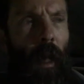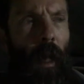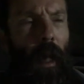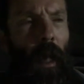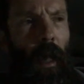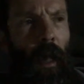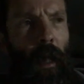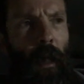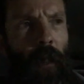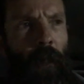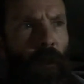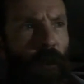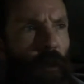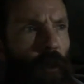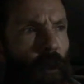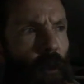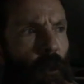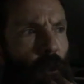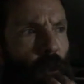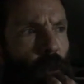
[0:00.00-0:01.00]
And
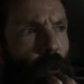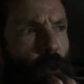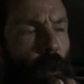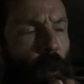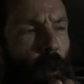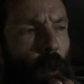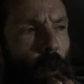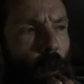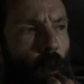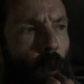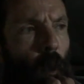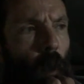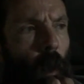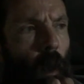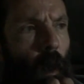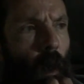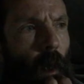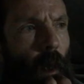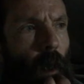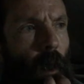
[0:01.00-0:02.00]
so
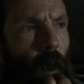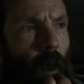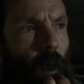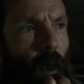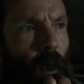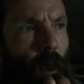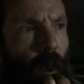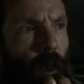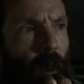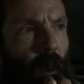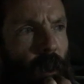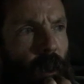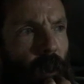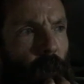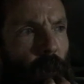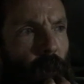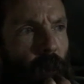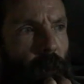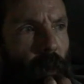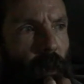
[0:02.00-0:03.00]
this
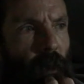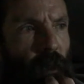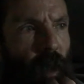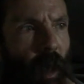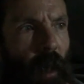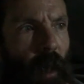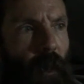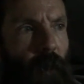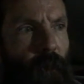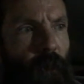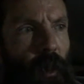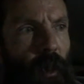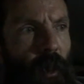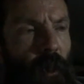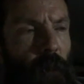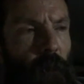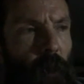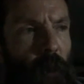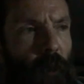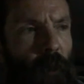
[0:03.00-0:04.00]
can be very challenging,
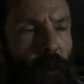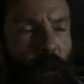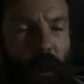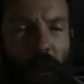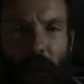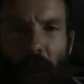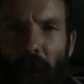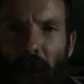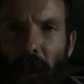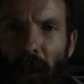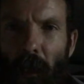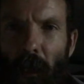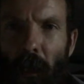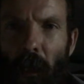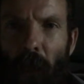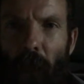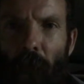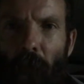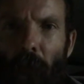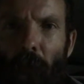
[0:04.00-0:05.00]
especially as a
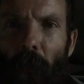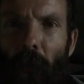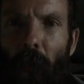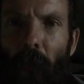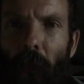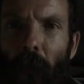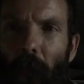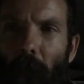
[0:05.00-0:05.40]
teenager,